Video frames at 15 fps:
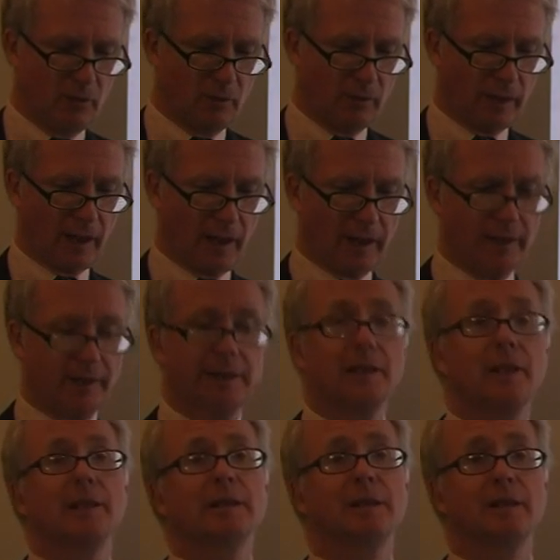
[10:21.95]
regard the
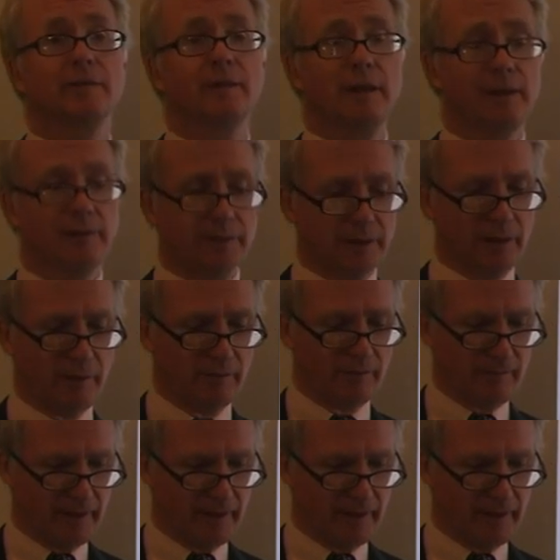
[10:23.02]
saints and faiths of